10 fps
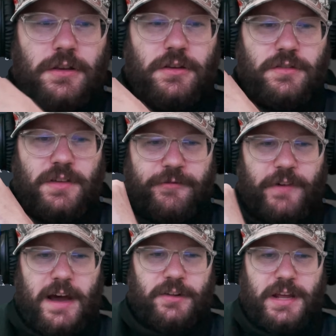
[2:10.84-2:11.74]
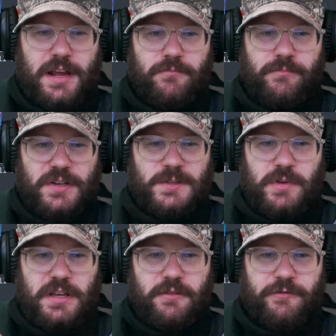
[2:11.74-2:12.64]
The file name must
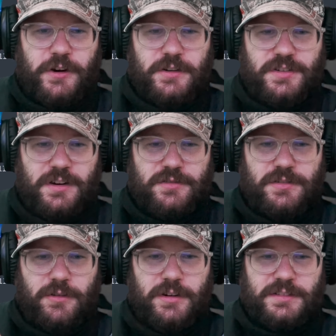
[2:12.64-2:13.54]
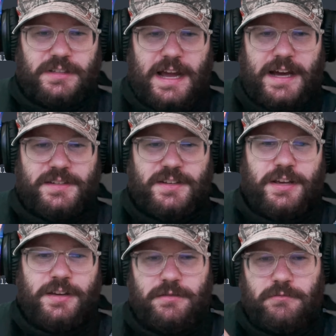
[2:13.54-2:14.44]
be first_last
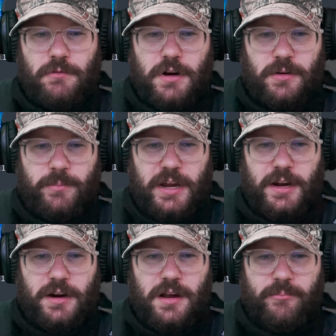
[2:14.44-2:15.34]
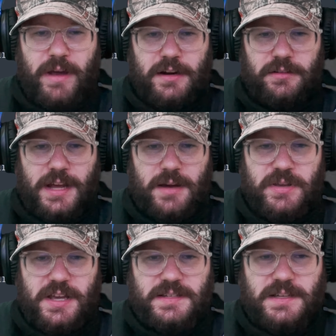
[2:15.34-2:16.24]
water bear
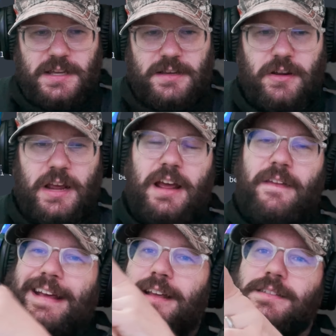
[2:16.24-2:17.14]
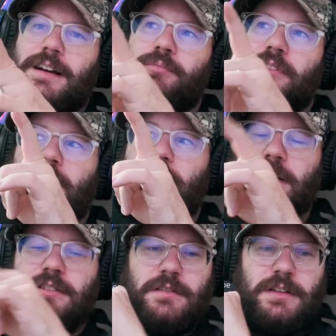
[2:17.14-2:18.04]
battle.psd. Okay, and that gets uploaded
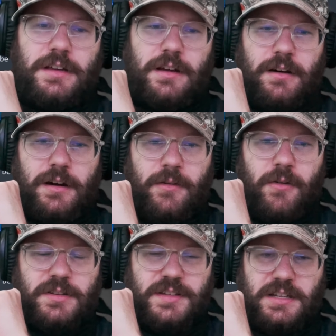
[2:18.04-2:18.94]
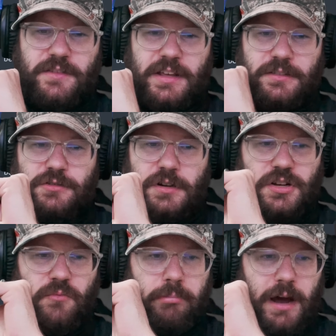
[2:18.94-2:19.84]
into the scientific
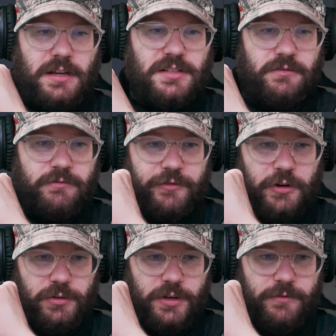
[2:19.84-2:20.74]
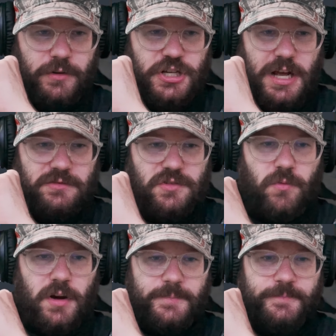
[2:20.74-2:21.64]
illustration box folder for challenge
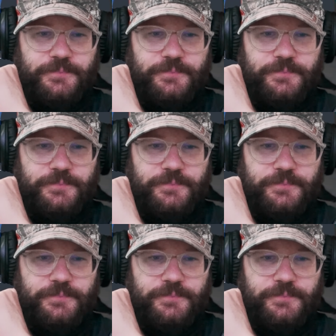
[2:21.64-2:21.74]
1.